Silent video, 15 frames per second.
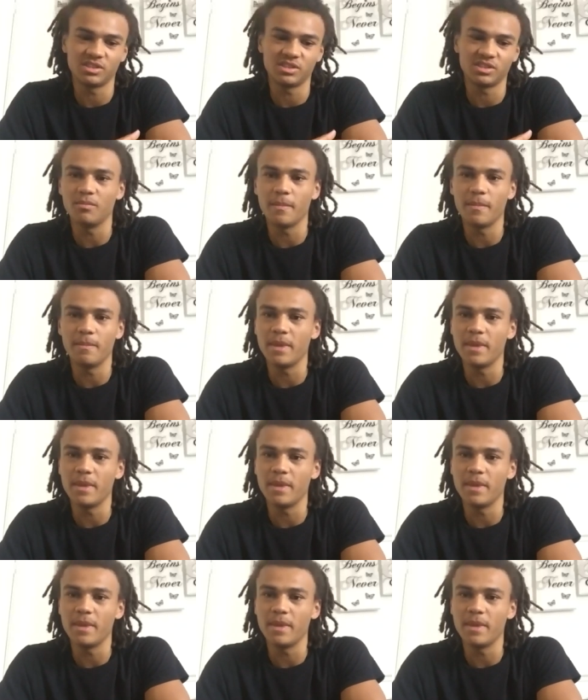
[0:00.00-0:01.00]
not a
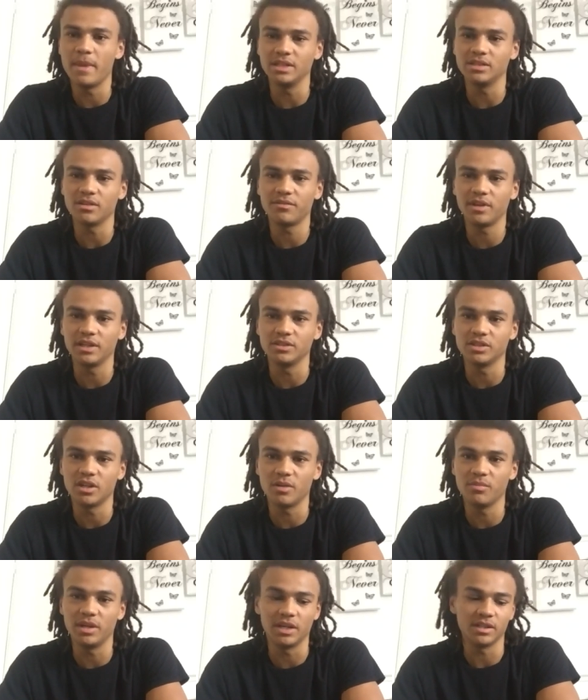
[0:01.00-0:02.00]
major thing. Do you know
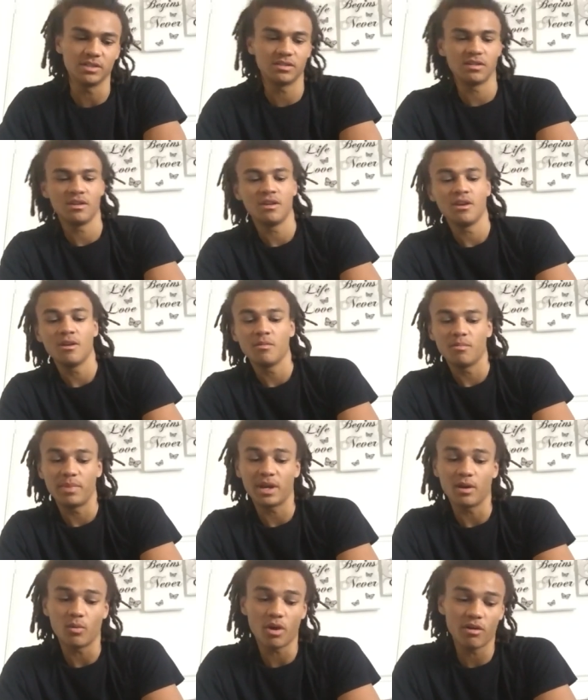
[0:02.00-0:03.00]
what I mean? There's
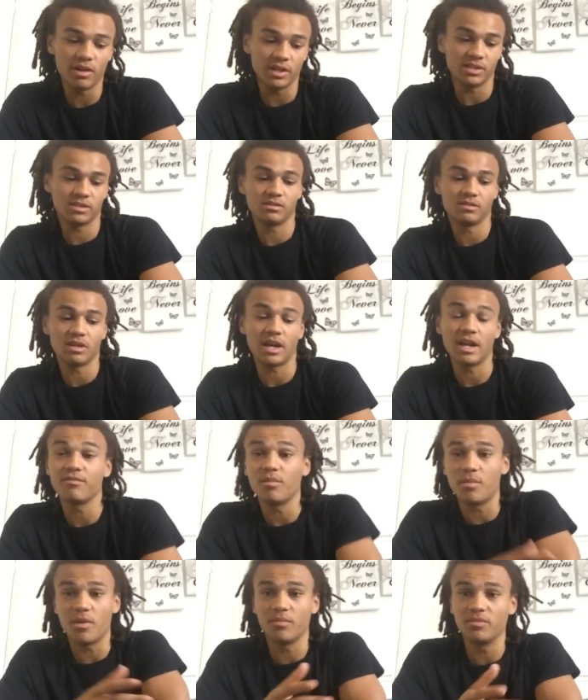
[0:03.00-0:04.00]
bigger worries. Like if
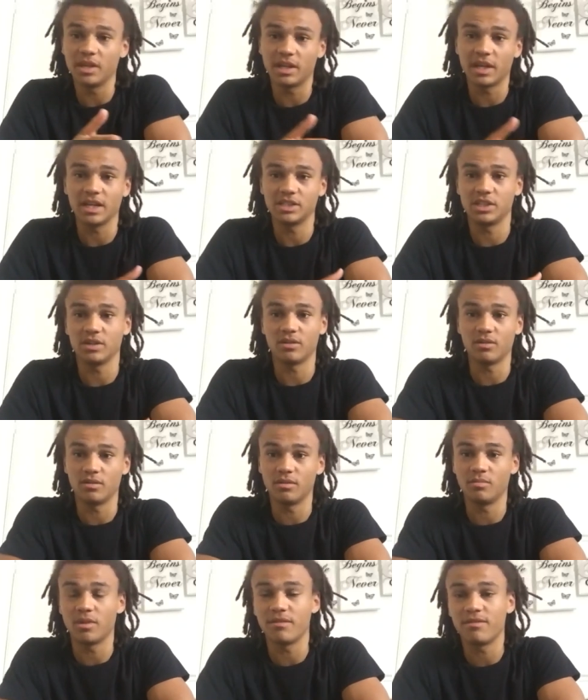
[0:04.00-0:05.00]
my mum did catch it or
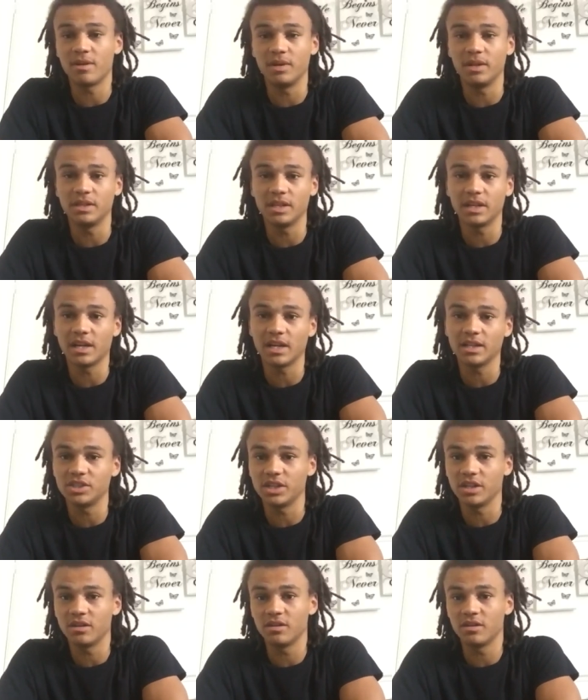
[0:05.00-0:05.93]
my family did catch it,